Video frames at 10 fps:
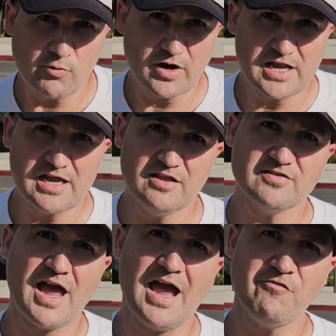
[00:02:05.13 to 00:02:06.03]
what it
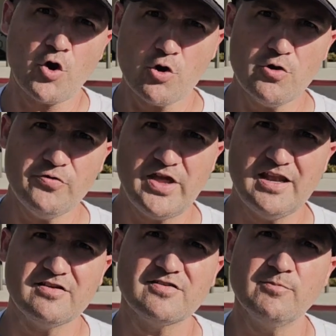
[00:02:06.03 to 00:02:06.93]
is. I've heard that
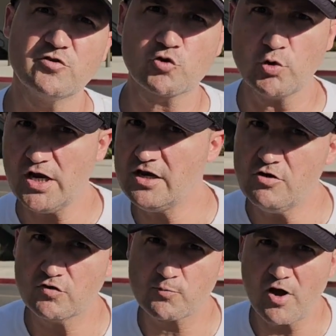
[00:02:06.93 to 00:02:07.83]
it's some
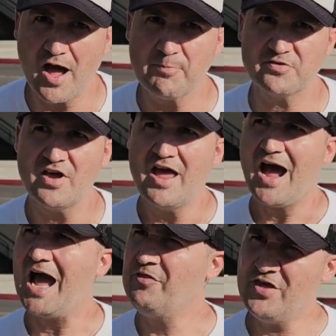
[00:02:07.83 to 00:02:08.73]
screen-used props.
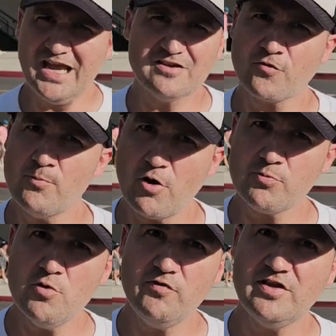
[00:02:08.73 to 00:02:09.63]
I think it's from
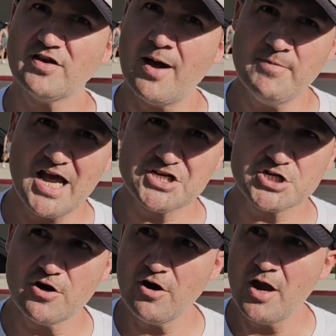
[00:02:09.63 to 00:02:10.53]
both movies. I'm not
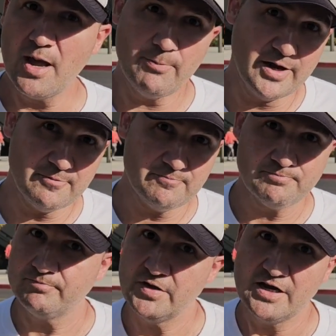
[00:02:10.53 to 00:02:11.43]
sure, but
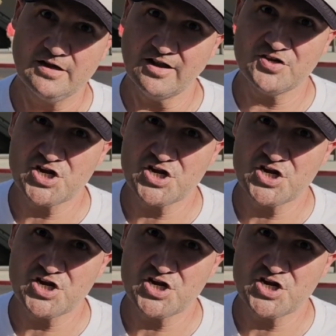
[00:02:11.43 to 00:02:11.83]
let's